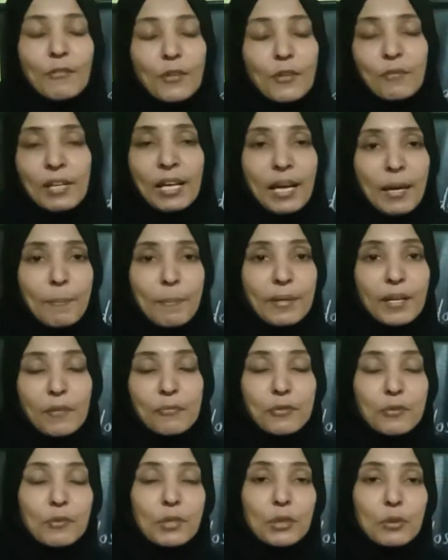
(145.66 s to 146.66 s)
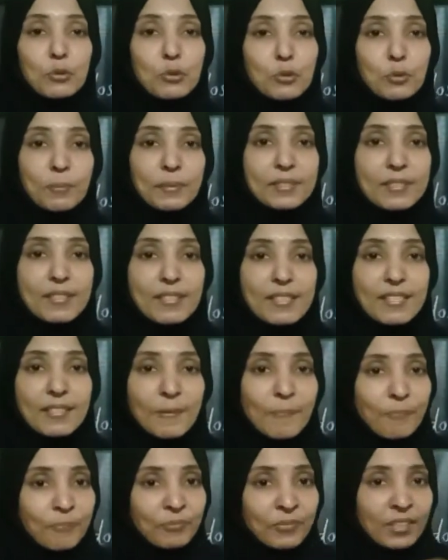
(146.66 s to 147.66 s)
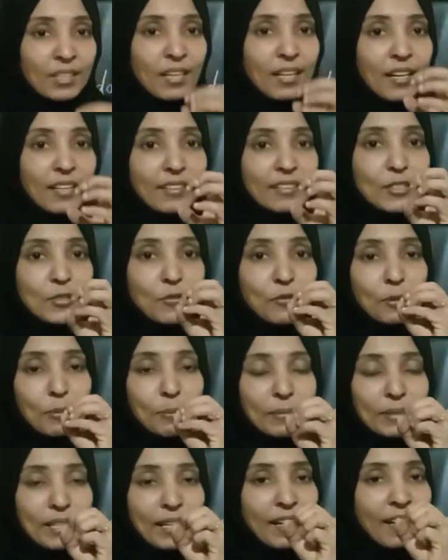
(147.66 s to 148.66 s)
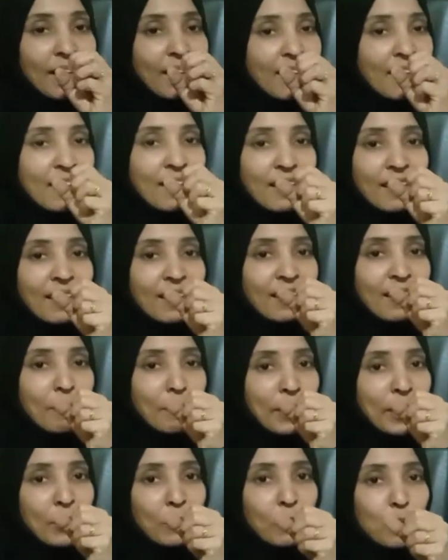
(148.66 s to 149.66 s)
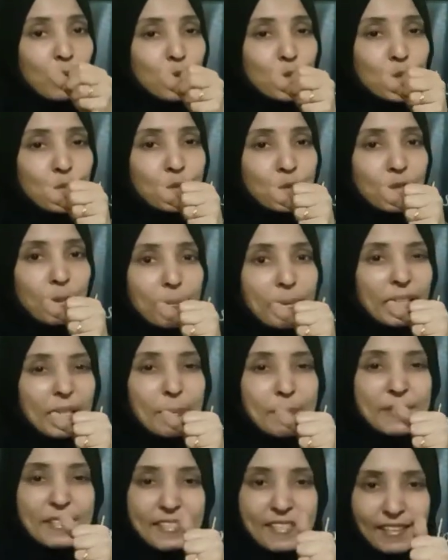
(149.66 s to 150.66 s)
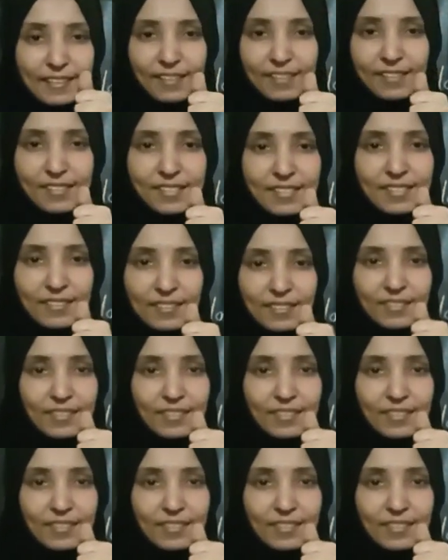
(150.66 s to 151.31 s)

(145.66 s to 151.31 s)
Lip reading: will happen after 1 or 2 months? The mangoes which will become strings.